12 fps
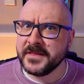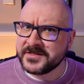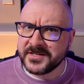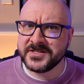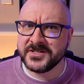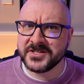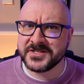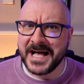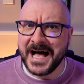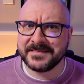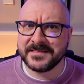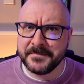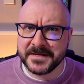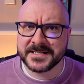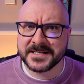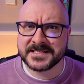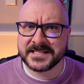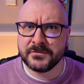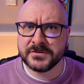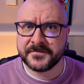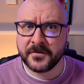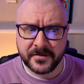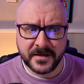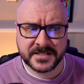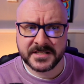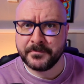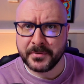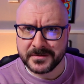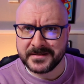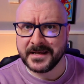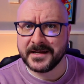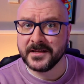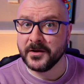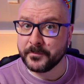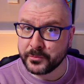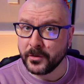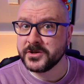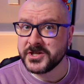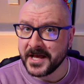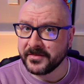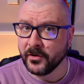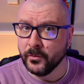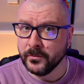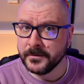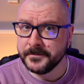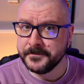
this doesn't just add the missing sounds for this particular project though.